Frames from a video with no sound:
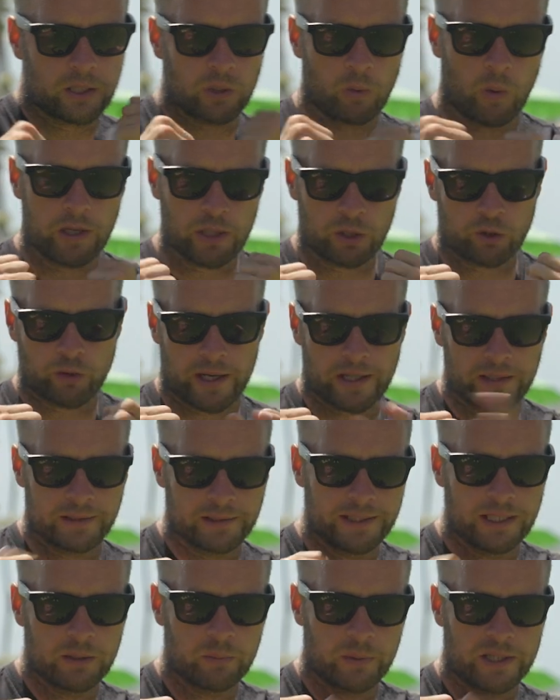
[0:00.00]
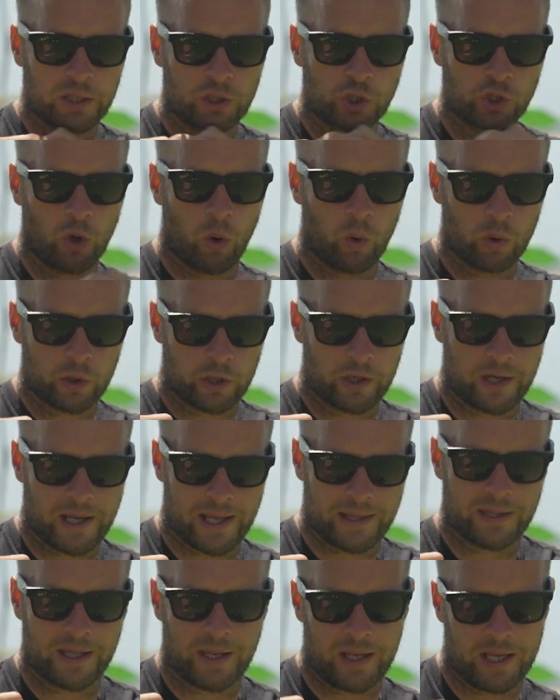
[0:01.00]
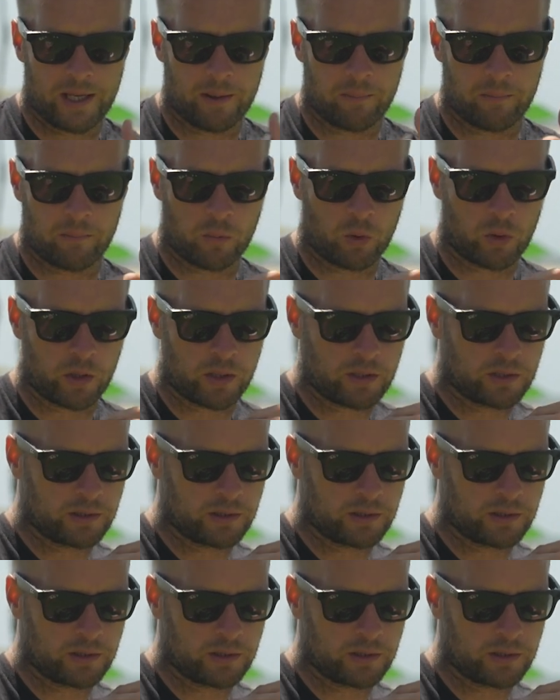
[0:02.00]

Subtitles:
You want to try and lead with the shoulder and the hip more.